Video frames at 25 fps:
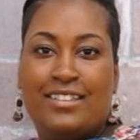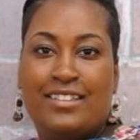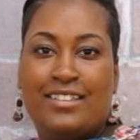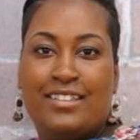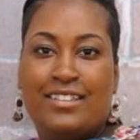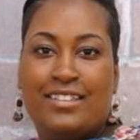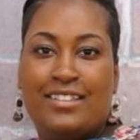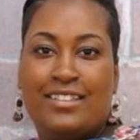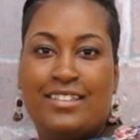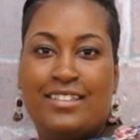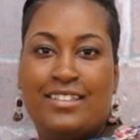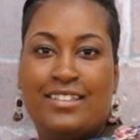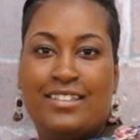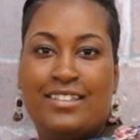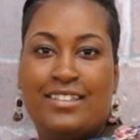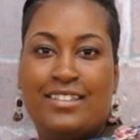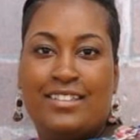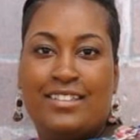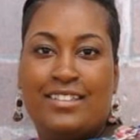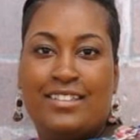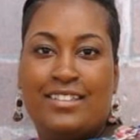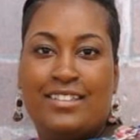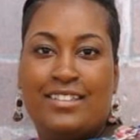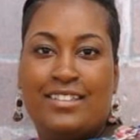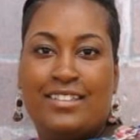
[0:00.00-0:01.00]

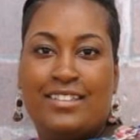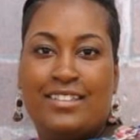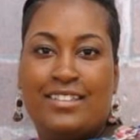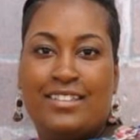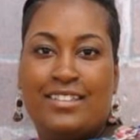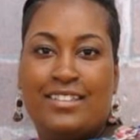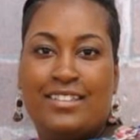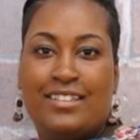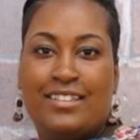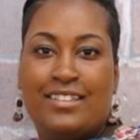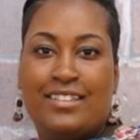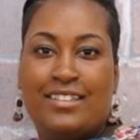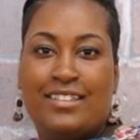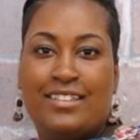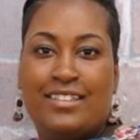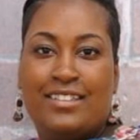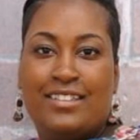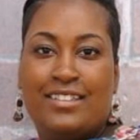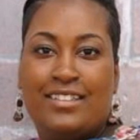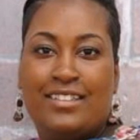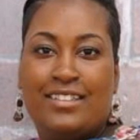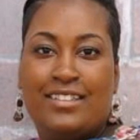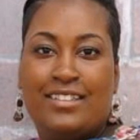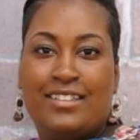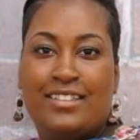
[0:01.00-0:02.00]

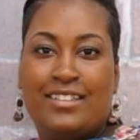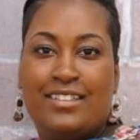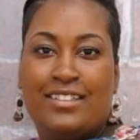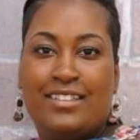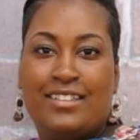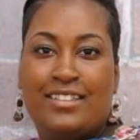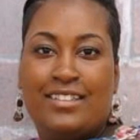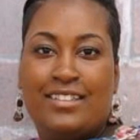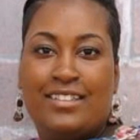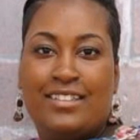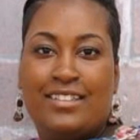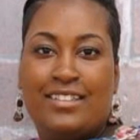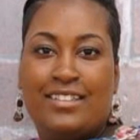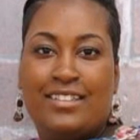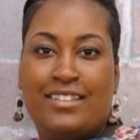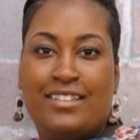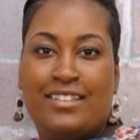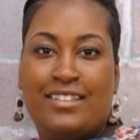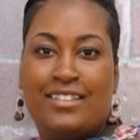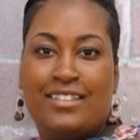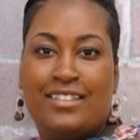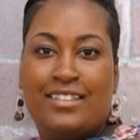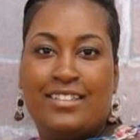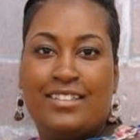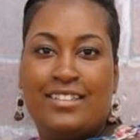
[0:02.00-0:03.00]

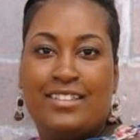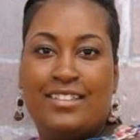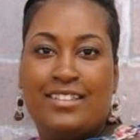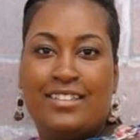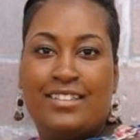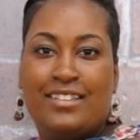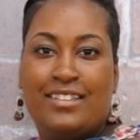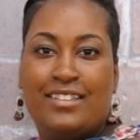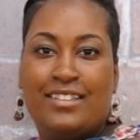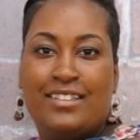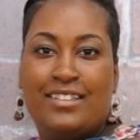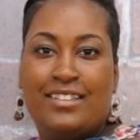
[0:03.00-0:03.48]
[no speech]